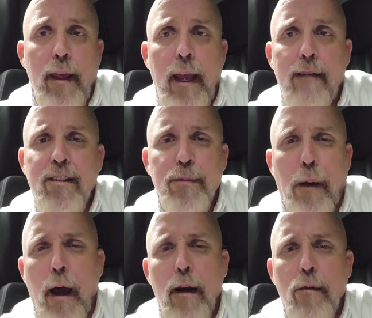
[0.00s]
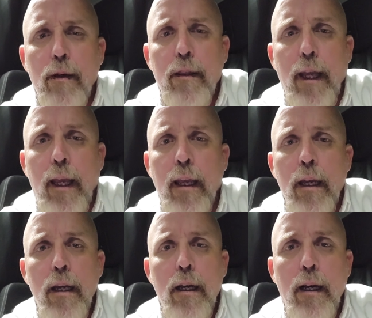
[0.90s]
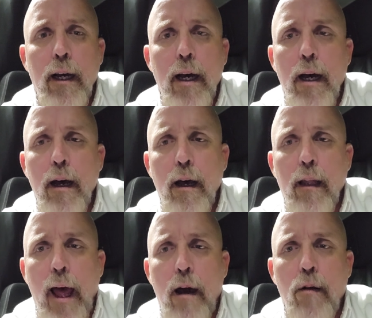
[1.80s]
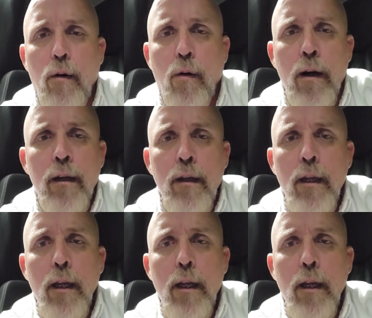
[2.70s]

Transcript: They have a spotter with a loud horn.